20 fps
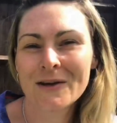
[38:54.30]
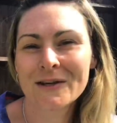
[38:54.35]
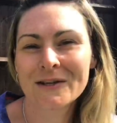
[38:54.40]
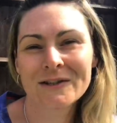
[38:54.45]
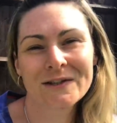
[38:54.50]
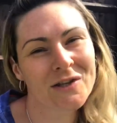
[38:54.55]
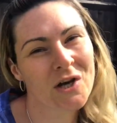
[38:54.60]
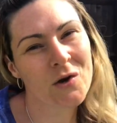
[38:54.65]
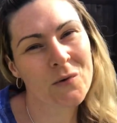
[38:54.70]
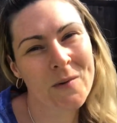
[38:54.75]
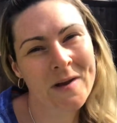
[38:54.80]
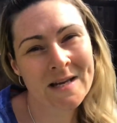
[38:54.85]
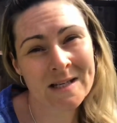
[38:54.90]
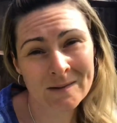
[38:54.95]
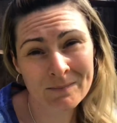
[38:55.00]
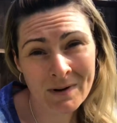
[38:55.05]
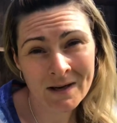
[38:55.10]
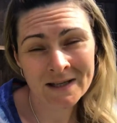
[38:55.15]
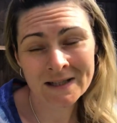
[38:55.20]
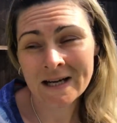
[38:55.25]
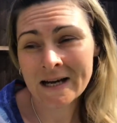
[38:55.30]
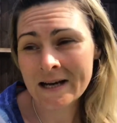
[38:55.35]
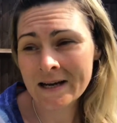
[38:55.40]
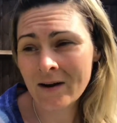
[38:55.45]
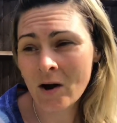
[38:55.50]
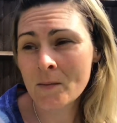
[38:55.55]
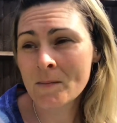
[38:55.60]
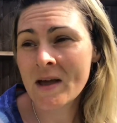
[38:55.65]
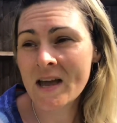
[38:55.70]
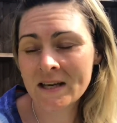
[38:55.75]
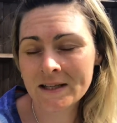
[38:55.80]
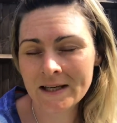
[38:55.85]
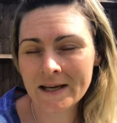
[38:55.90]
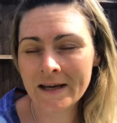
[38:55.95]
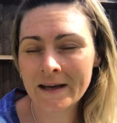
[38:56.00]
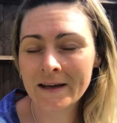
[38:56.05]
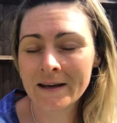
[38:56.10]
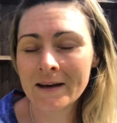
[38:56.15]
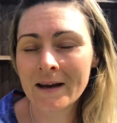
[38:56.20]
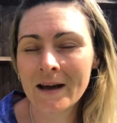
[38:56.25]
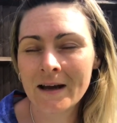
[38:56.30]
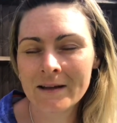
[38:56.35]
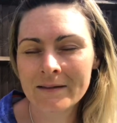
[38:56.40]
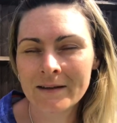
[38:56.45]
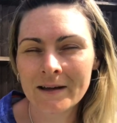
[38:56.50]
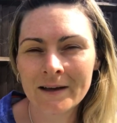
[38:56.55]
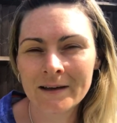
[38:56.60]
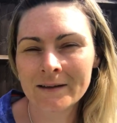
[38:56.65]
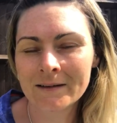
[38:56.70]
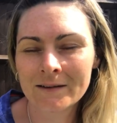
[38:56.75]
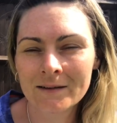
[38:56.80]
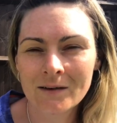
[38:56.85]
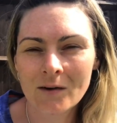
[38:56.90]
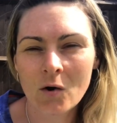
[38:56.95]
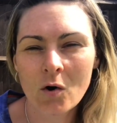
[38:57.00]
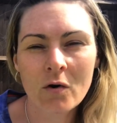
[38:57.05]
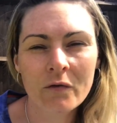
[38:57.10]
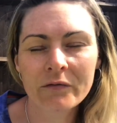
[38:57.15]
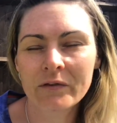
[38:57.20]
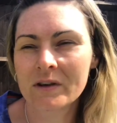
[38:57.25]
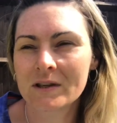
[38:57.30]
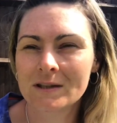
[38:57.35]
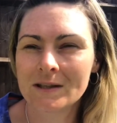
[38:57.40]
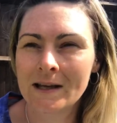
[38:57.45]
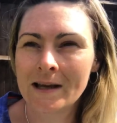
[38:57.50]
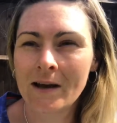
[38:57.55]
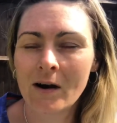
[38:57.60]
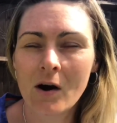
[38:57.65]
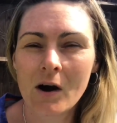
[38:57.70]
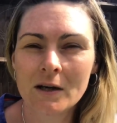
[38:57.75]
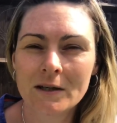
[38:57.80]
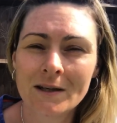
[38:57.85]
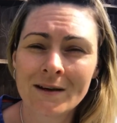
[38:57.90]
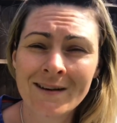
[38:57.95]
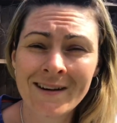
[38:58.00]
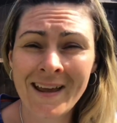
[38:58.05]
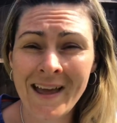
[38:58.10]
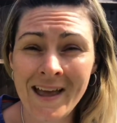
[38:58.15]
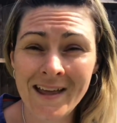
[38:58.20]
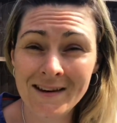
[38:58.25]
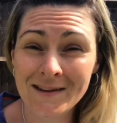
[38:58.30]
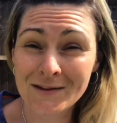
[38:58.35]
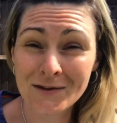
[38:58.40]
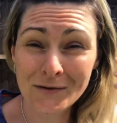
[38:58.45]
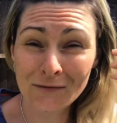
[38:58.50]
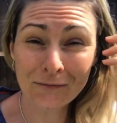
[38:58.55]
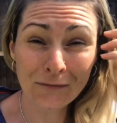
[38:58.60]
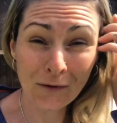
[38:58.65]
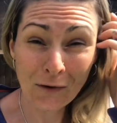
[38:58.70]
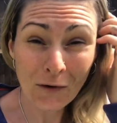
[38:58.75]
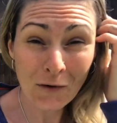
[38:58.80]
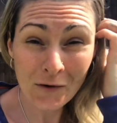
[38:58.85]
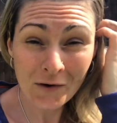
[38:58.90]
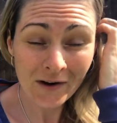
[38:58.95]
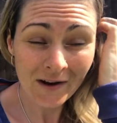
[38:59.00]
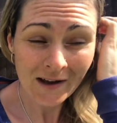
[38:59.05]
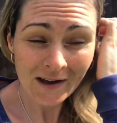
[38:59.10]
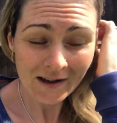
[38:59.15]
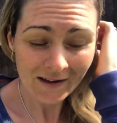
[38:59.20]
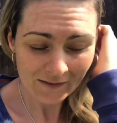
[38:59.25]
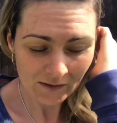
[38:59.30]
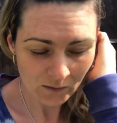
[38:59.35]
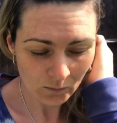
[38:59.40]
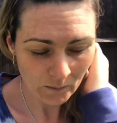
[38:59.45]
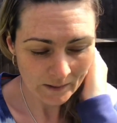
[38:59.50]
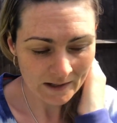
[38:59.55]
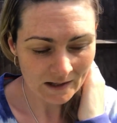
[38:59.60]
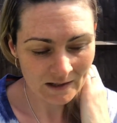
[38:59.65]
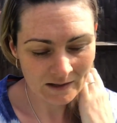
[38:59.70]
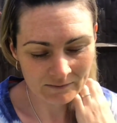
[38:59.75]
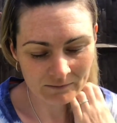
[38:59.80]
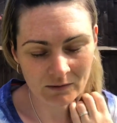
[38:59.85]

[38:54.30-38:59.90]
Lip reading: So it's Monday, I'm editing, and then obviously I didn't end the vlog, the weekly